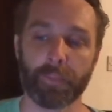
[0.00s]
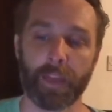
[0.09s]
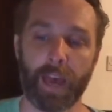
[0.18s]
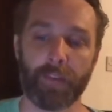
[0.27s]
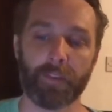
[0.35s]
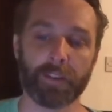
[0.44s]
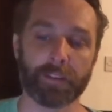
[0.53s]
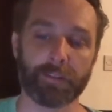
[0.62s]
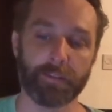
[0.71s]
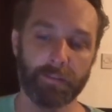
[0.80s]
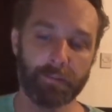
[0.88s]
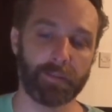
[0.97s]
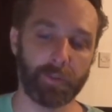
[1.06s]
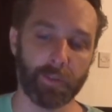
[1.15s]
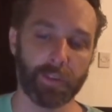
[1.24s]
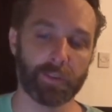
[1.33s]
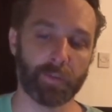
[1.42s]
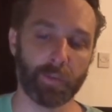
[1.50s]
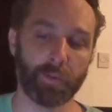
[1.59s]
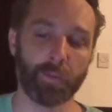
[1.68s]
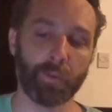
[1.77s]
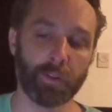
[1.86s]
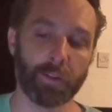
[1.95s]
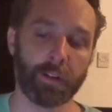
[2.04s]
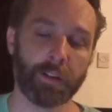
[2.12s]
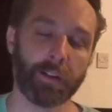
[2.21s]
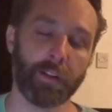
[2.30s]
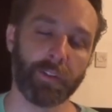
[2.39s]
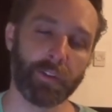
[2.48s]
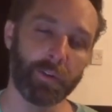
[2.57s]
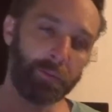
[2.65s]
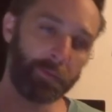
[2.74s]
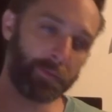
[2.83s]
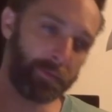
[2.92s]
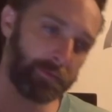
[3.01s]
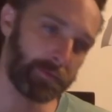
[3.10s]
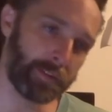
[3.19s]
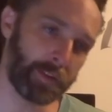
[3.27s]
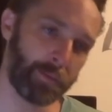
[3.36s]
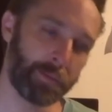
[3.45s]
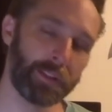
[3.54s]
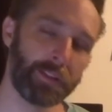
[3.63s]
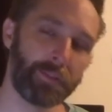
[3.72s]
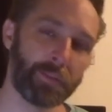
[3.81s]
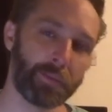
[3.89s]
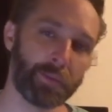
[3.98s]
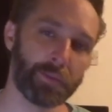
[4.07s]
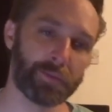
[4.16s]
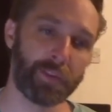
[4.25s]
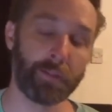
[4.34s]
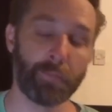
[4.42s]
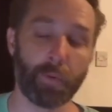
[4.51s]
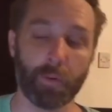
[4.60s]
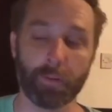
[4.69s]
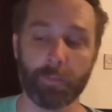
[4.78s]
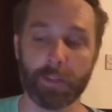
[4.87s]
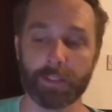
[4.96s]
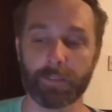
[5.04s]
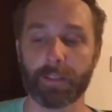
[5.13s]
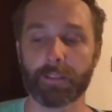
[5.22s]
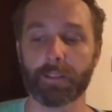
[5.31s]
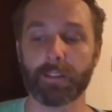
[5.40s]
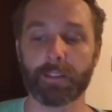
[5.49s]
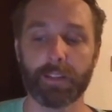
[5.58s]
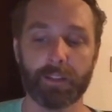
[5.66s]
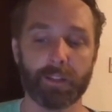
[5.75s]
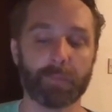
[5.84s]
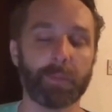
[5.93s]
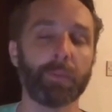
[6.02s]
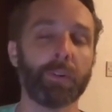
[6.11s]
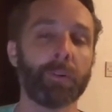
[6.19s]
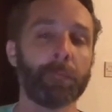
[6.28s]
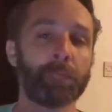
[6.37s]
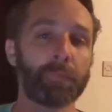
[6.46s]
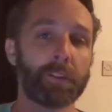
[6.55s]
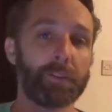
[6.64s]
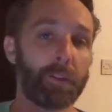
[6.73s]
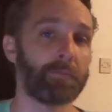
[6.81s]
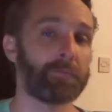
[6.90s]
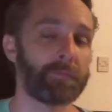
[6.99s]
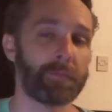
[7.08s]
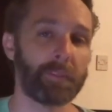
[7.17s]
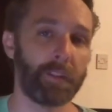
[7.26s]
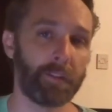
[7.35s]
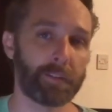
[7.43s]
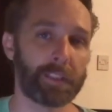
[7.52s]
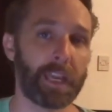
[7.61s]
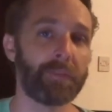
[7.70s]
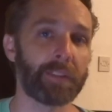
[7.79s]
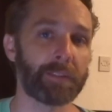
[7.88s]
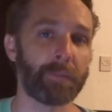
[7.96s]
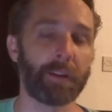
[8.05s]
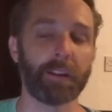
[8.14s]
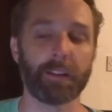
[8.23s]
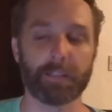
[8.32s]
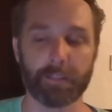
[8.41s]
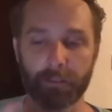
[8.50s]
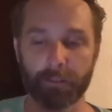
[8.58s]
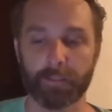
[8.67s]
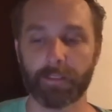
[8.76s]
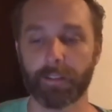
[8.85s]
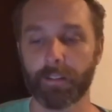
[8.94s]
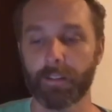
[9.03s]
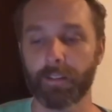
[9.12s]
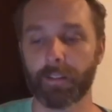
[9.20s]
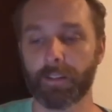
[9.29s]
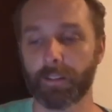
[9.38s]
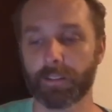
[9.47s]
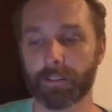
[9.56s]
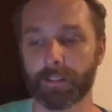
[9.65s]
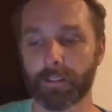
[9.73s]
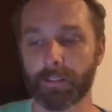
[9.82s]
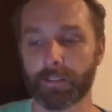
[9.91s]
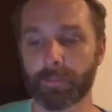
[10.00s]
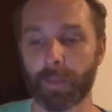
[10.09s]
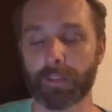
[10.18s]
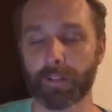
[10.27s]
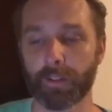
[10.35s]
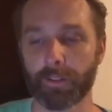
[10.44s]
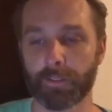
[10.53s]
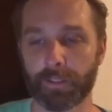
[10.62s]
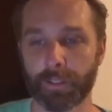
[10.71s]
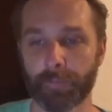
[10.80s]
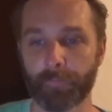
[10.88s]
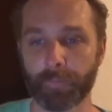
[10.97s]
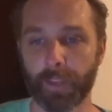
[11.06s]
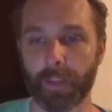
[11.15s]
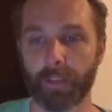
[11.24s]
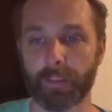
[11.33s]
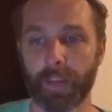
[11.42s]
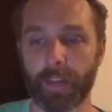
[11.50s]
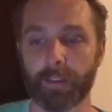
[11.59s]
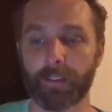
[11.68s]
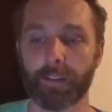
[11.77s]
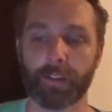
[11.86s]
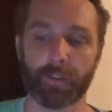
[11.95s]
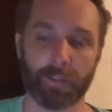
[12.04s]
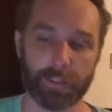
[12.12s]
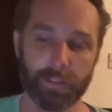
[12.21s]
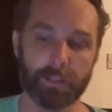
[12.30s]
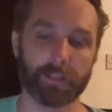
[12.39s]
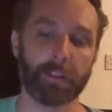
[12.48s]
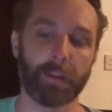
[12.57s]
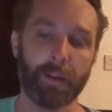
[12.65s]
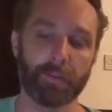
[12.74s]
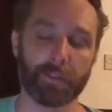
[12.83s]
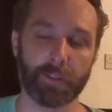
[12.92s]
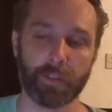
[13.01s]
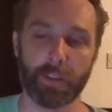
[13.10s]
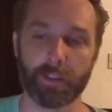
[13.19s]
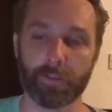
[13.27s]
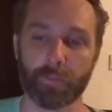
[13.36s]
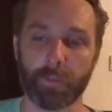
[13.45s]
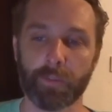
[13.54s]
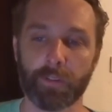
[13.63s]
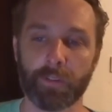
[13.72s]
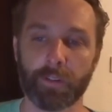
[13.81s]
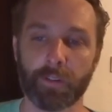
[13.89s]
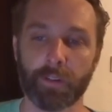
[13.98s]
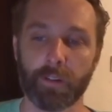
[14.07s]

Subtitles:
have us doing this renewal. Although we believe the renewal is very important because it basically teaches people don't save this money. It's a spending currency, and that increases the amount of circulation people are